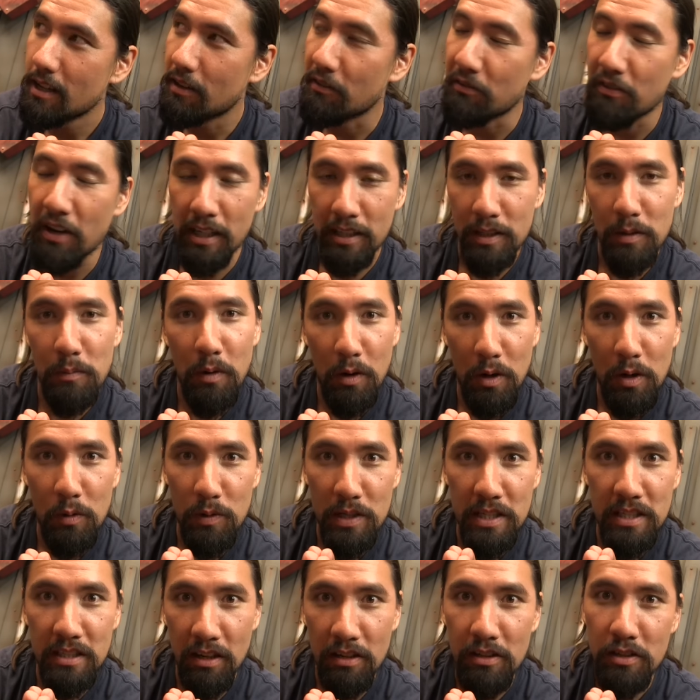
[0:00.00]
In fact, tomorrow
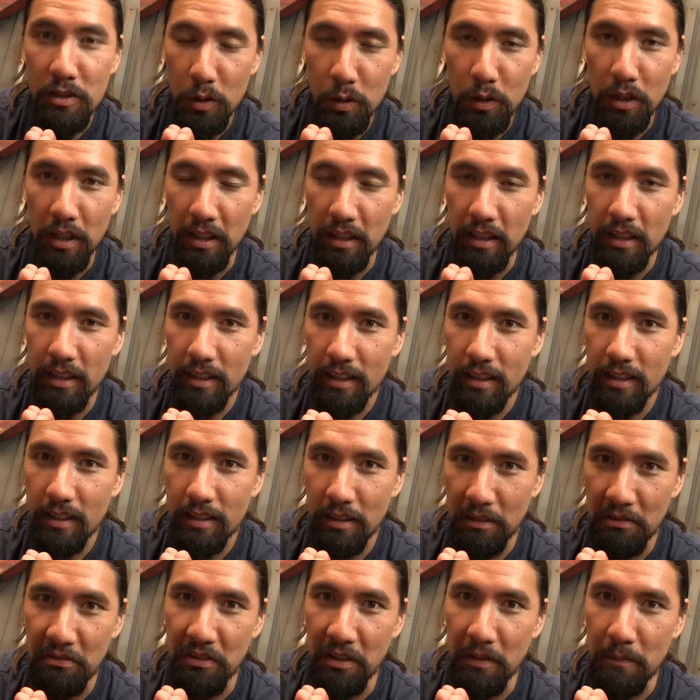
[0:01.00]
we start shooting
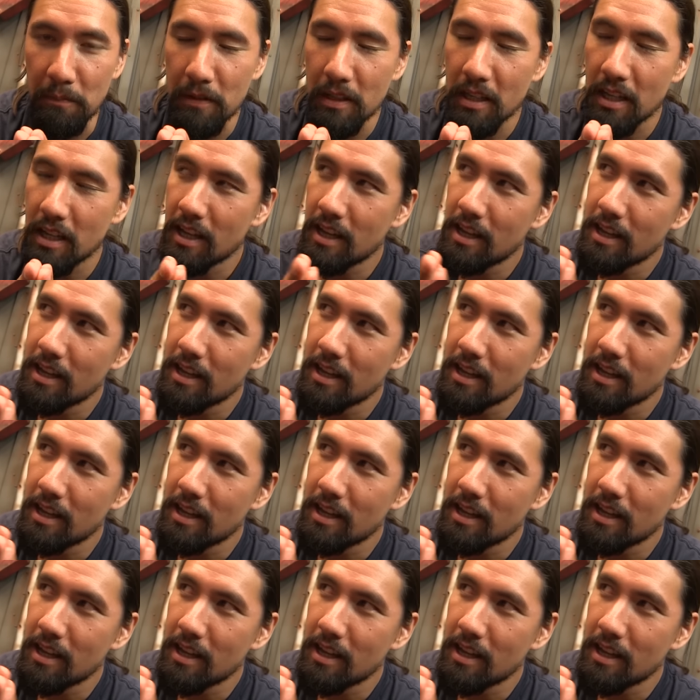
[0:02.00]
the film.